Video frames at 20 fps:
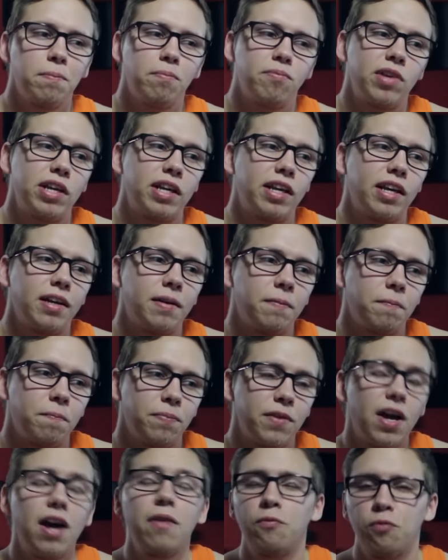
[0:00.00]

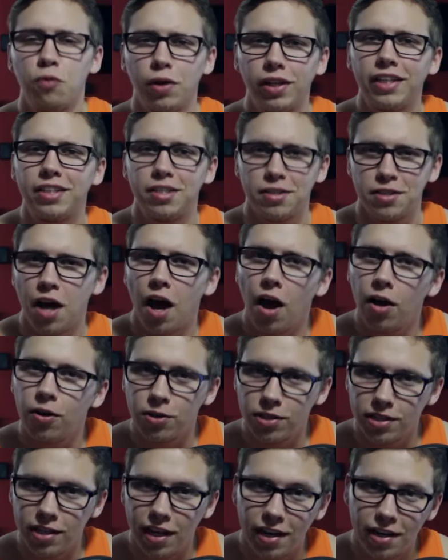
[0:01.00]
thinking, not really just not
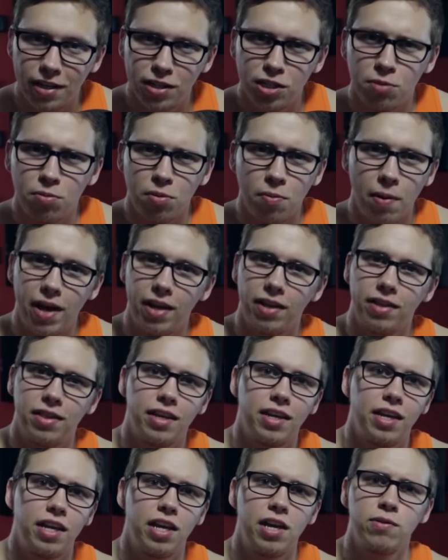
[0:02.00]
understanding Superman and
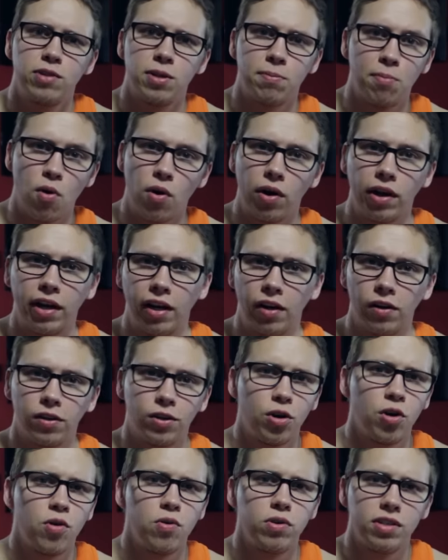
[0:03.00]
thinking he was a boring
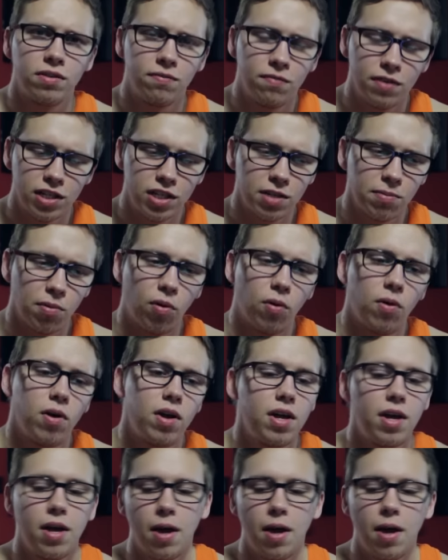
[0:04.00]
character who was invincible.